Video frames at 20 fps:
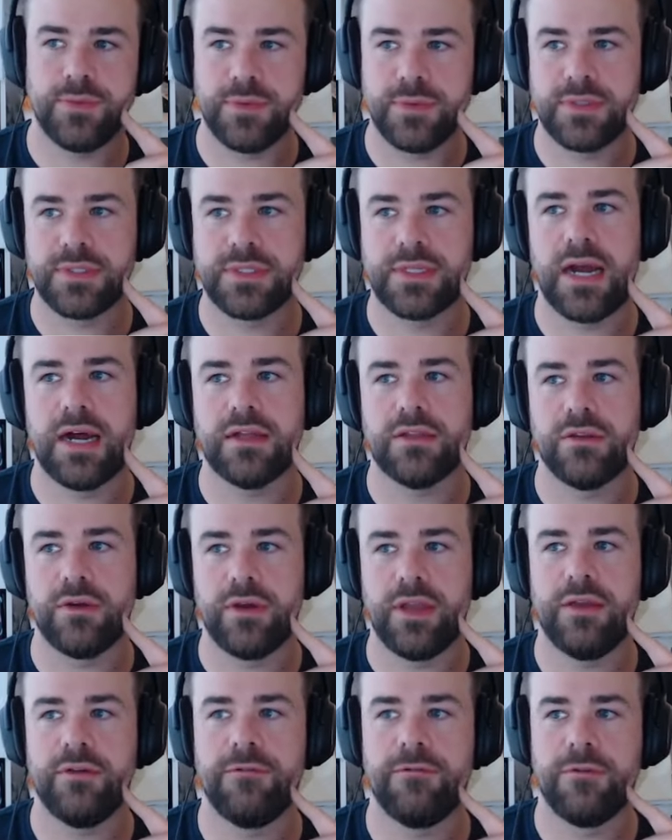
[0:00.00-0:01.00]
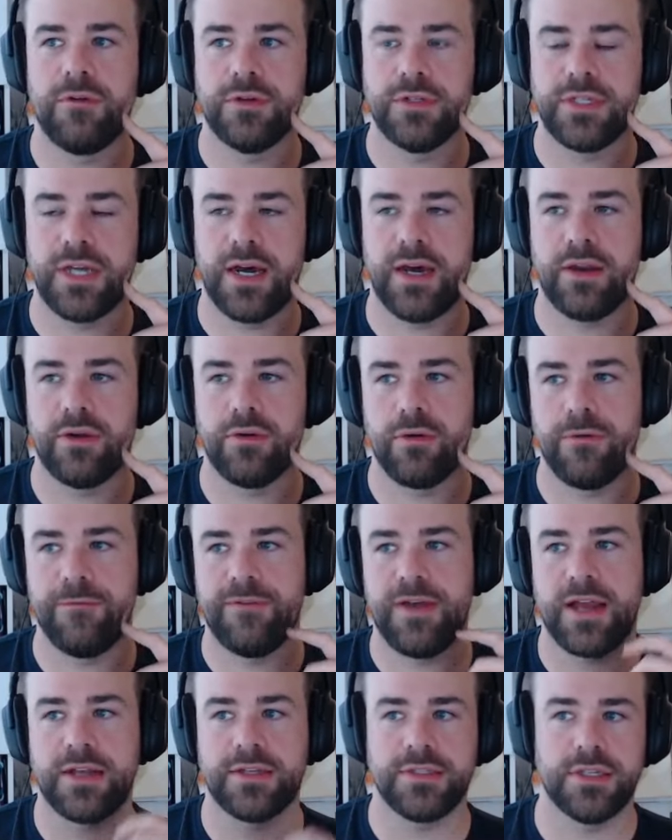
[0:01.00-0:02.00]
We'll start looking for data or
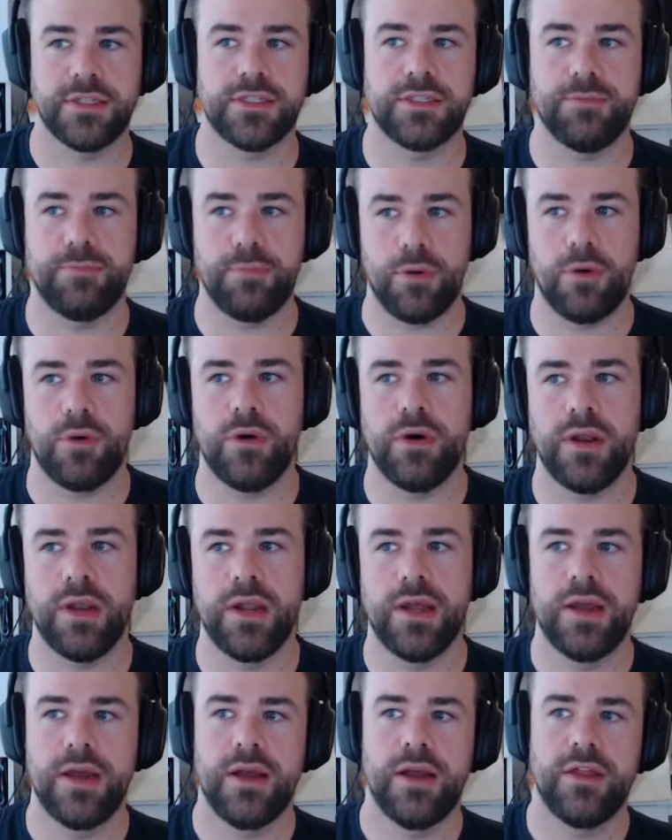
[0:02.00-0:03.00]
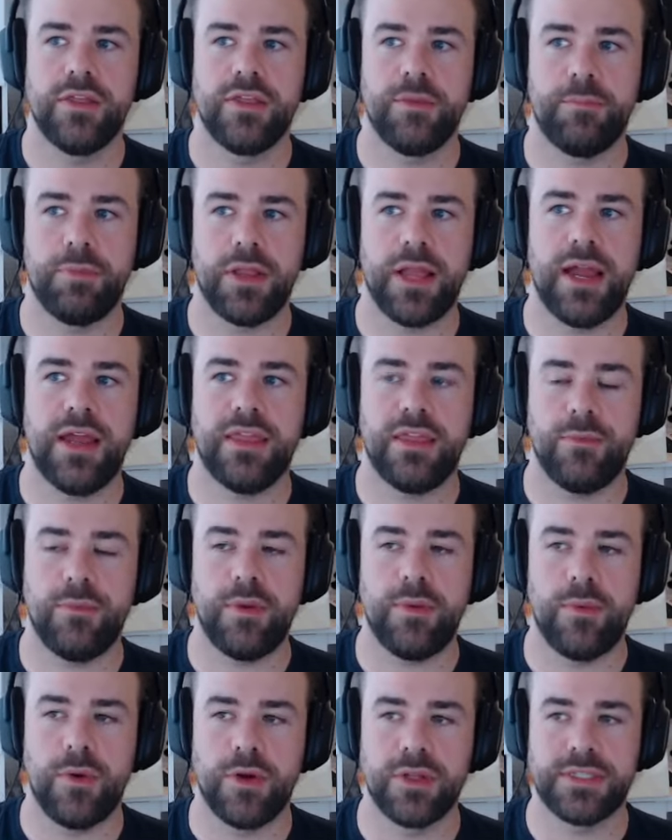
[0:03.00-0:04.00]
facts that support the player that
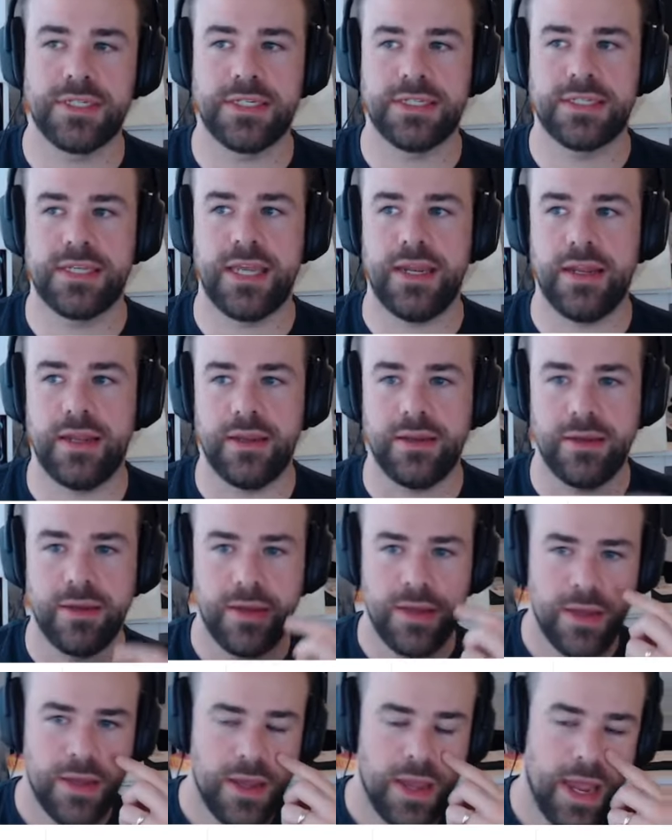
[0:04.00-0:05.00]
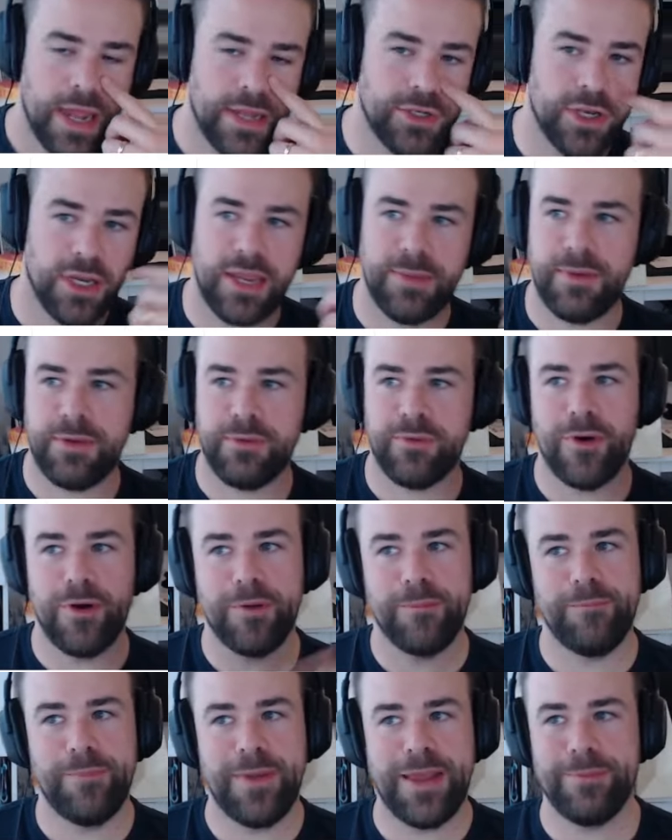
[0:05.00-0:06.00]
we want succeeding. And don't get me
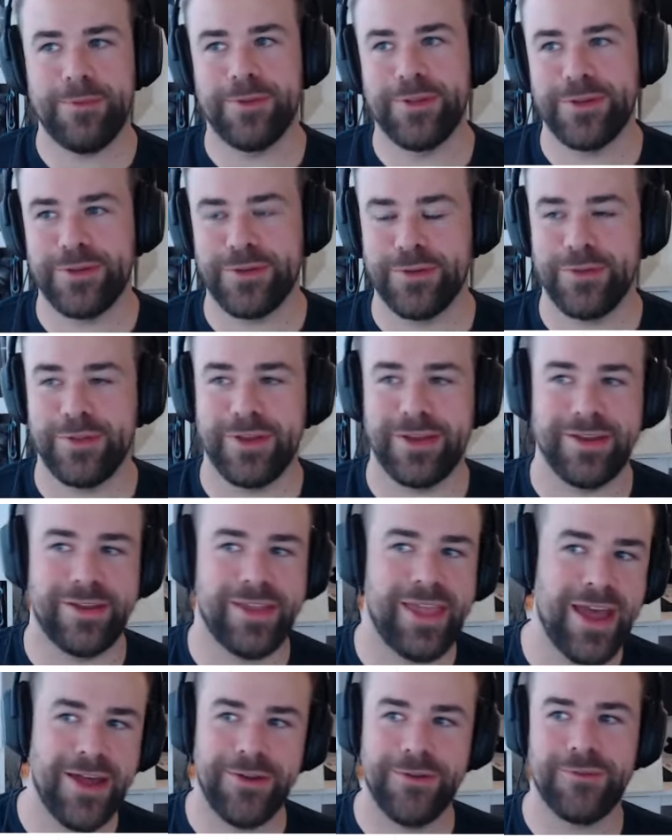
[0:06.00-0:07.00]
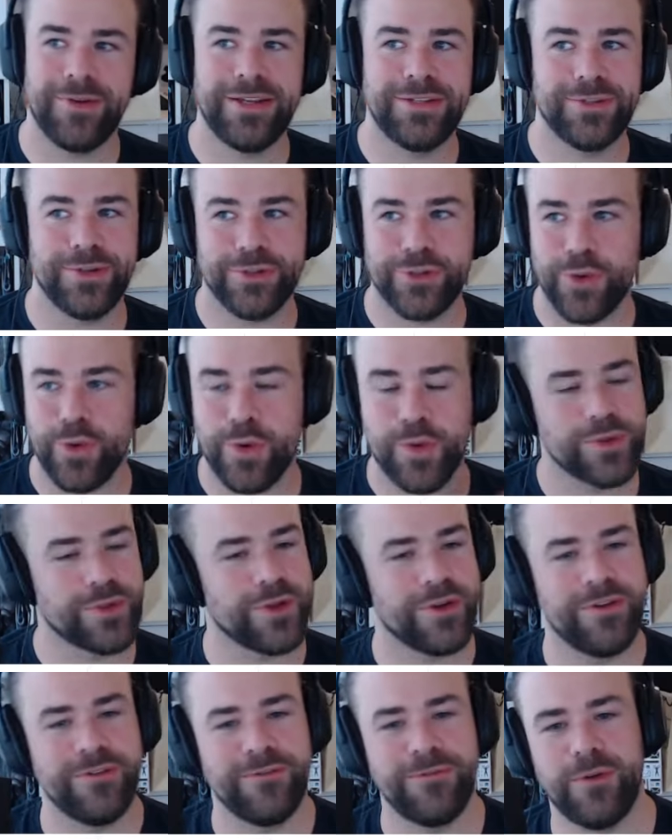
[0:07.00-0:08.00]
wrong, people that do the counter research
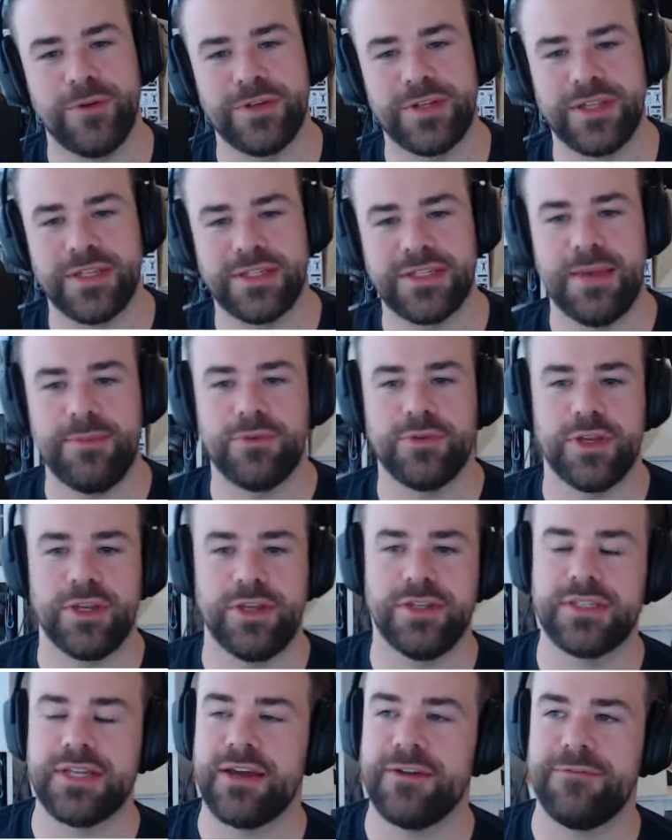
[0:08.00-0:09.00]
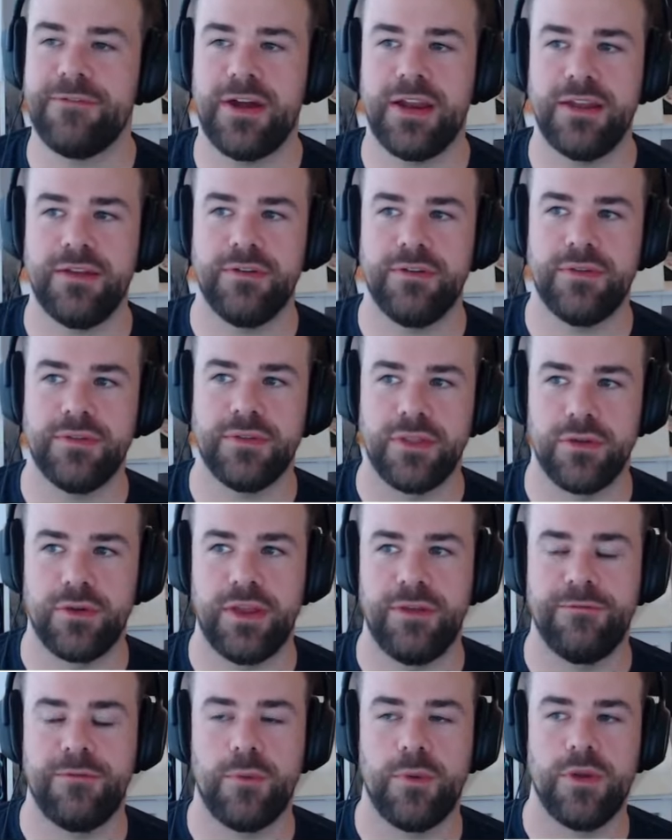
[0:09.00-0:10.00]
also can fall into the same trick. You start
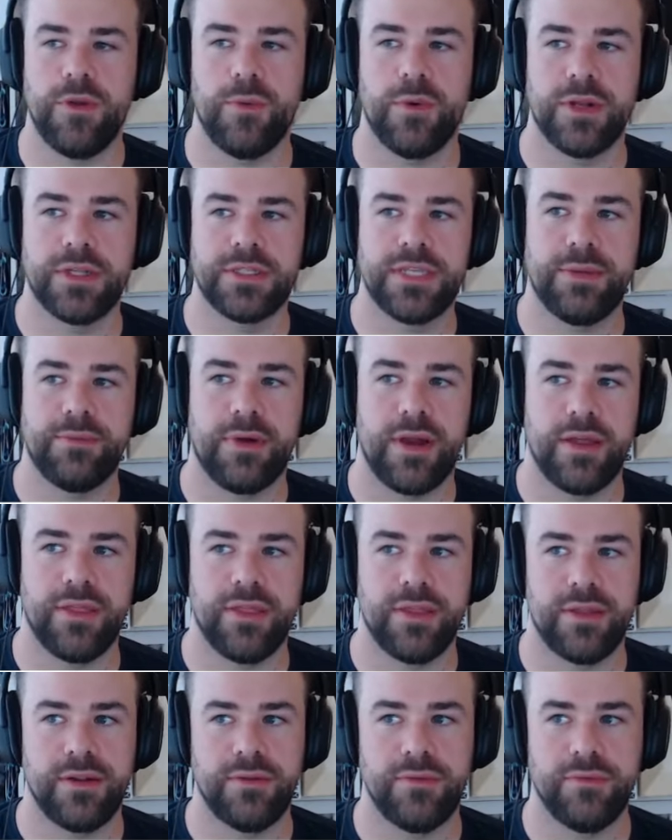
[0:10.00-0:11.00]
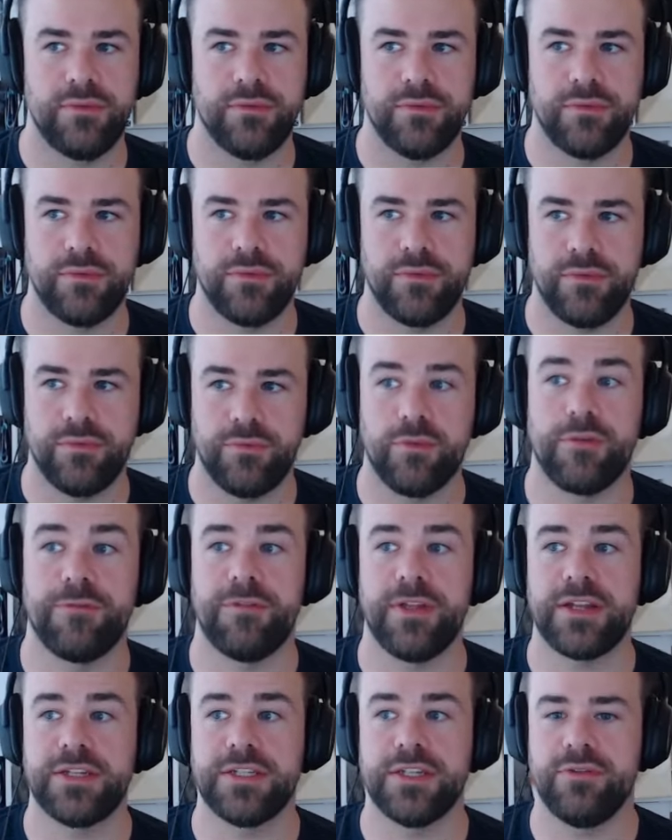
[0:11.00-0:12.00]
looking for what you want to see rather than
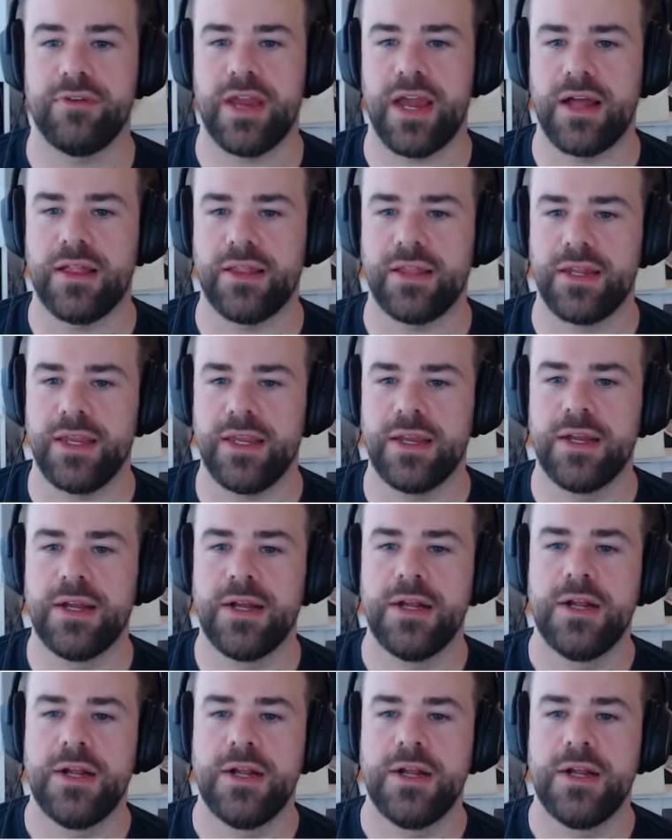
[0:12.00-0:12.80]
reflecting reality.